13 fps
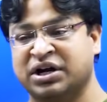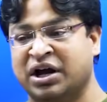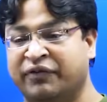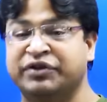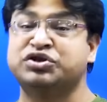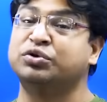
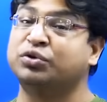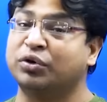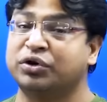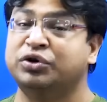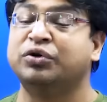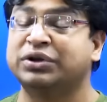which you
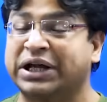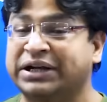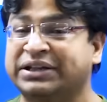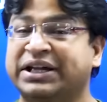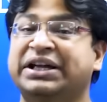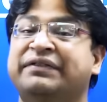don't know
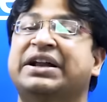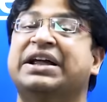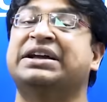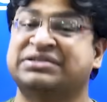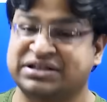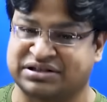that they even
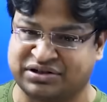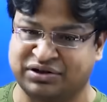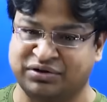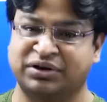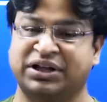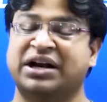exist.
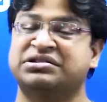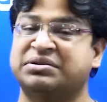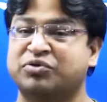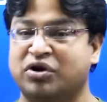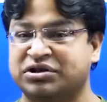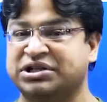You know, there are
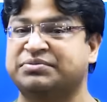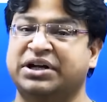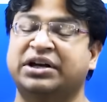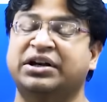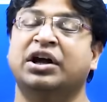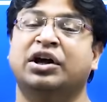some concepts
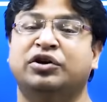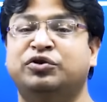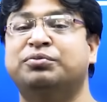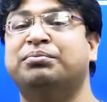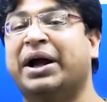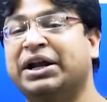that
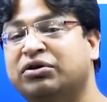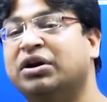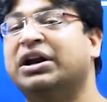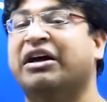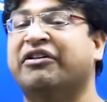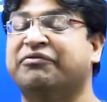you might
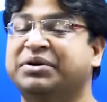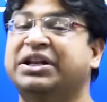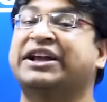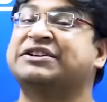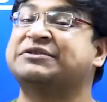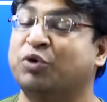not have been
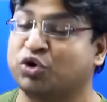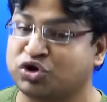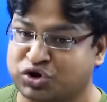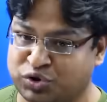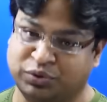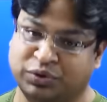
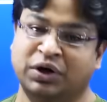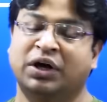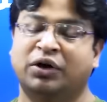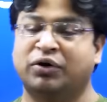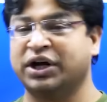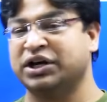exposed to.
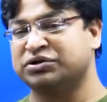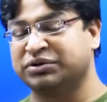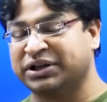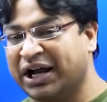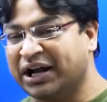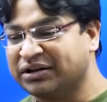Okay, so
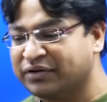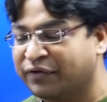there are